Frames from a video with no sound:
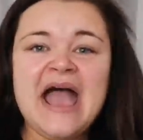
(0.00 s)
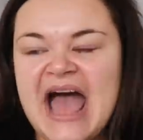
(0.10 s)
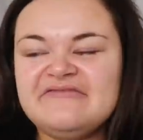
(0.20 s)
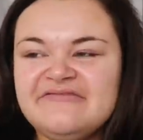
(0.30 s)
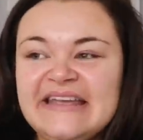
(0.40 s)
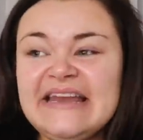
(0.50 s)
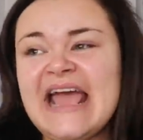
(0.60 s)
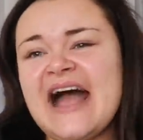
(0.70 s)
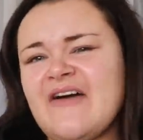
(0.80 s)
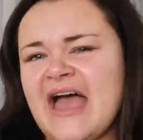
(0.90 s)
I
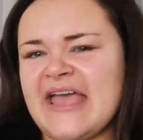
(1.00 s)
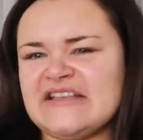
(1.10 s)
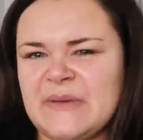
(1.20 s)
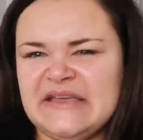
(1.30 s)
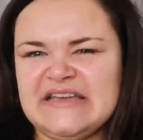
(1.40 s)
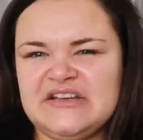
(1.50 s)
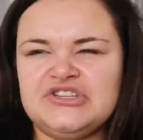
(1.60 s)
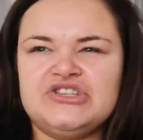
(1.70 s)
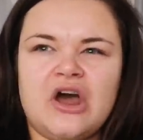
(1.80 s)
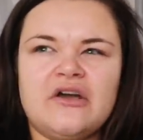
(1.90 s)
really have high
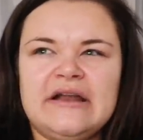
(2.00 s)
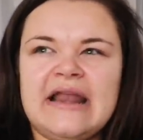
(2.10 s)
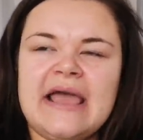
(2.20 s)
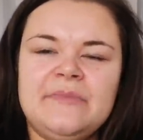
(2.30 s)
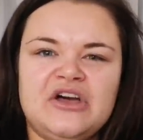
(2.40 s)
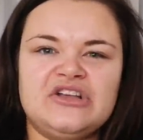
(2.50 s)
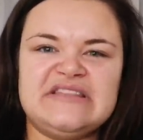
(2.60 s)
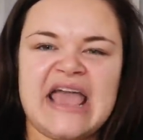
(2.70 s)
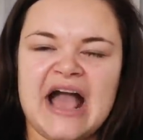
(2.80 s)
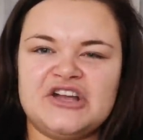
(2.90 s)
expectations, not gonna lie, because
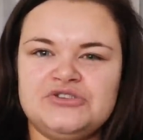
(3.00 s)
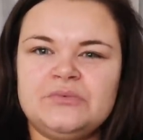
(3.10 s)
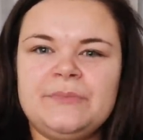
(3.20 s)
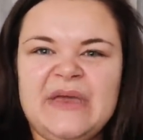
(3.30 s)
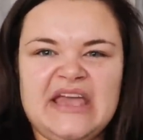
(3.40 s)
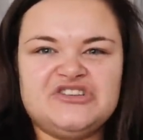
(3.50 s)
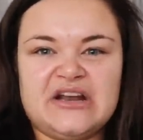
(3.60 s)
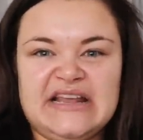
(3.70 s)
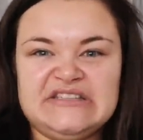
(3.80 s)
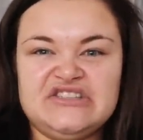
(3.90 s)
the actual page
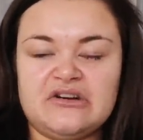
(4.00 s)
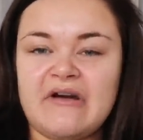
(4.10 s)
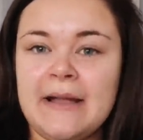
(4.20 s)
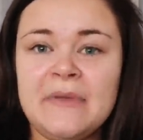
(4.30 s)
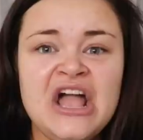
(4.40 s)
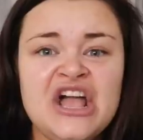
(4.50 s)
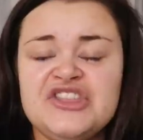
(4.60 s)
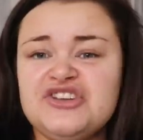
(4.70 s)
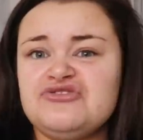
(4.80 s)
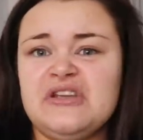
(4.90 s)
on Instagram,
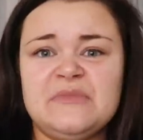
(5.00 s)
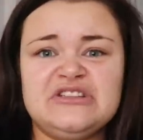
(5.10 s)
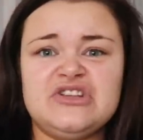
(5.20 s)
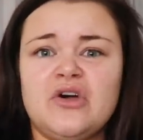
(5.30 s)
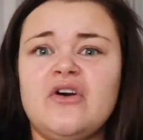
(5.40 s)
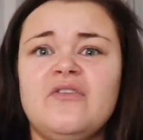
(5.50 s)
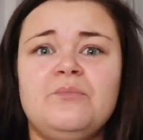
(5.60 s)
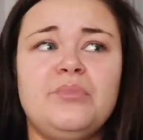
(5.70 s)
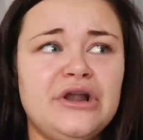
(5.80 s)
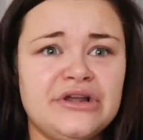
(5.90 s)
the treatments look
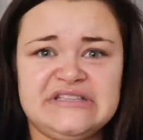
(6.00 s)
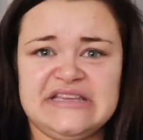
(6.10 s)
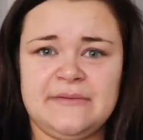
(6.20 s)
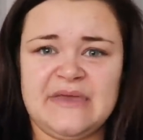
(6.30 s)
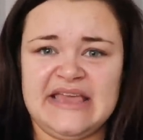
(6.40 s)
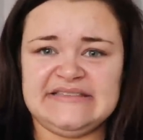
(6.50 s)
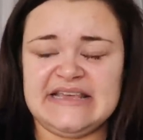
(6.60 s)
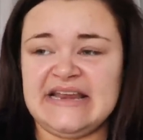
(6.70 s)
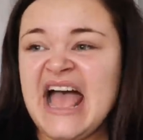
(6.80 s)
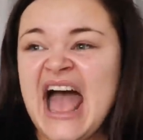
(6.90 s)
bloody
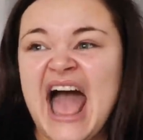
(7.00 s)
amazing.